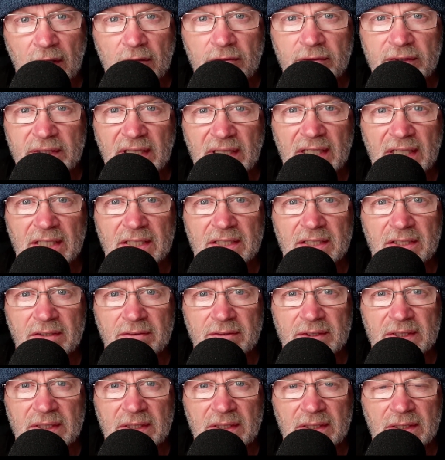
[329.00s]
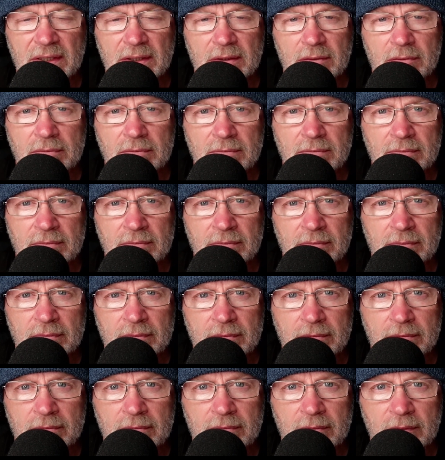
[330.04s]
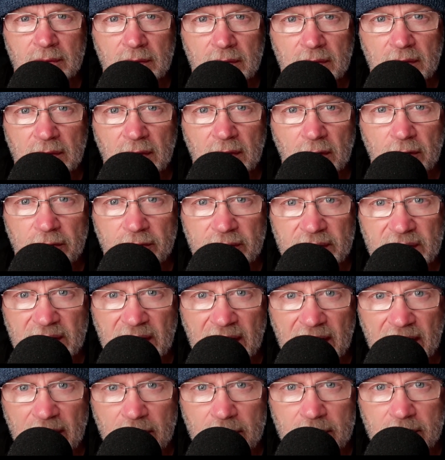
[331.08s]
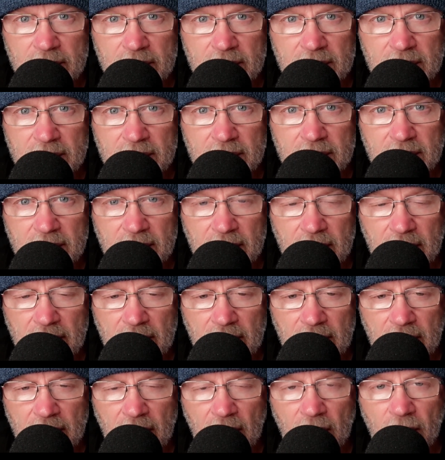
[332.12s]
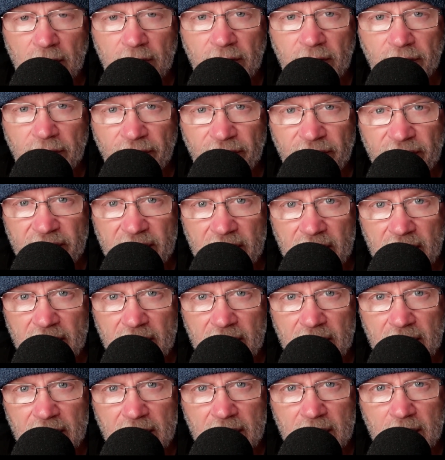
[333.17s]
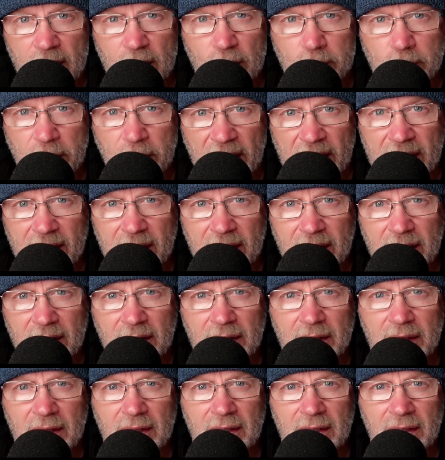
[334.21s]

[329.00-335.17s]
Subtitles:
over negativity, over doubt, over fear and panic,